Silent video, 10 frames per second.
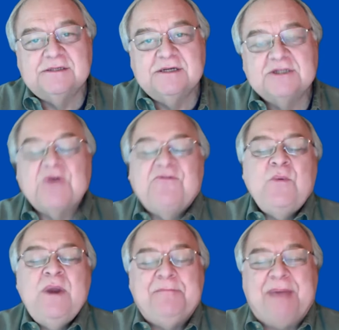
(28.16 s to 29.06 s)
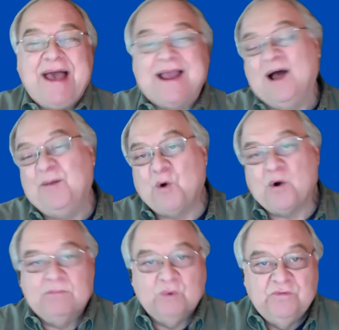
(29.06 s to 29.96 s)
So if you want to back up
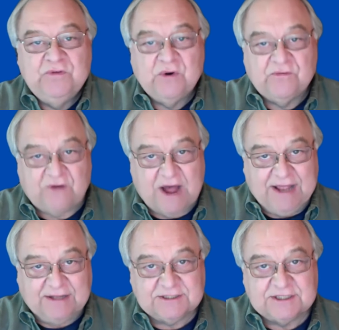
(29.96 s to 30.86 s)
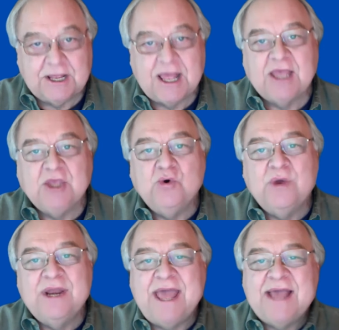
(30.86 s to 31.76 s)
or move your files, you
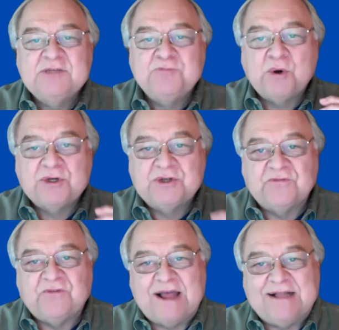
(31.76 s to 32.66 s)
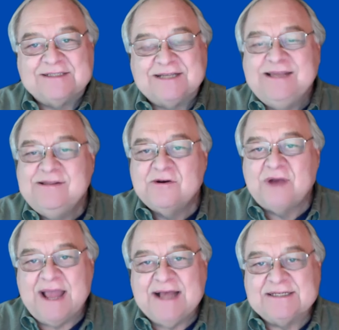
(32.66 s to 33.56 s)
can export your files either
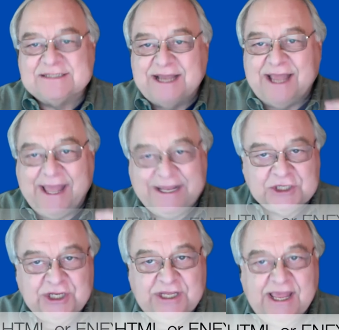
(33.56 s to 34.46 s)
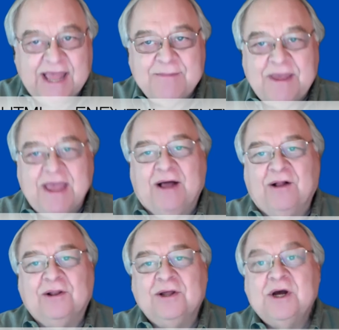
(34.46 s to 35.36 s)
as
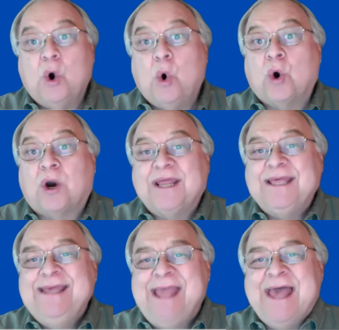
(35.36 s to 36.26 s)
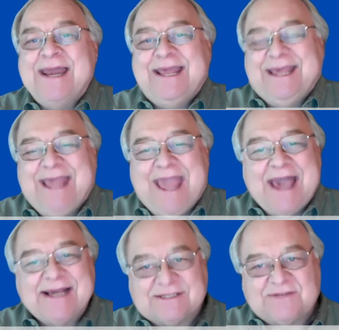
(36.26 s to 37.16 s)
HTML or
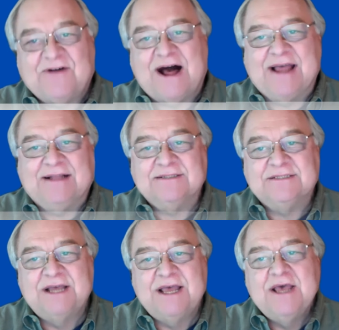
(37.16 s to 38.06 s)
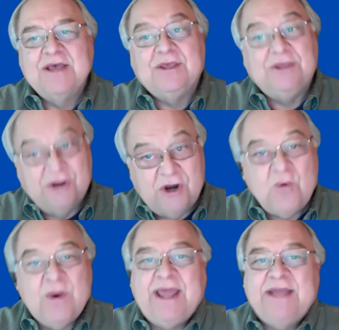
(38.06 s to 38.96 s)
ENEX files. You know
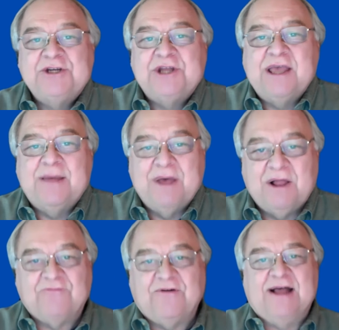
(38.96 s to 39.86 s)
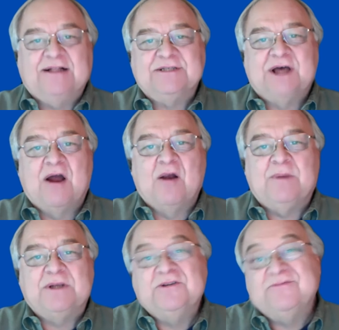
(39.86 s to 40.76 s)
what HTML files are,
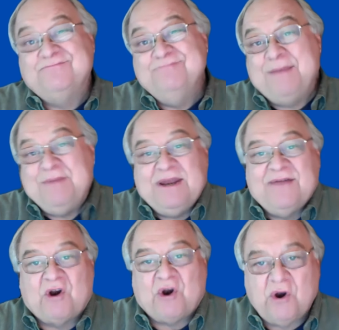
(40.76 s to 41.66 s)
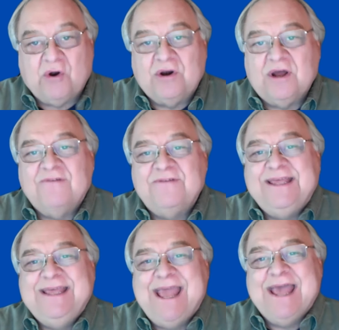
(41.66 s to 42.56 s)
but you've maybe never heard of
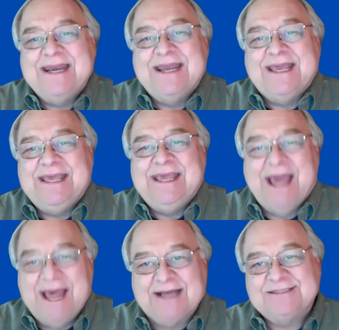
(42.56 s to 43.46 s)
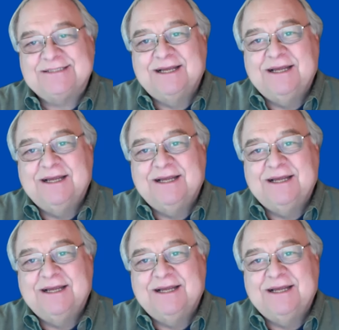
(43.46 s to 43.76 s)
ENEX.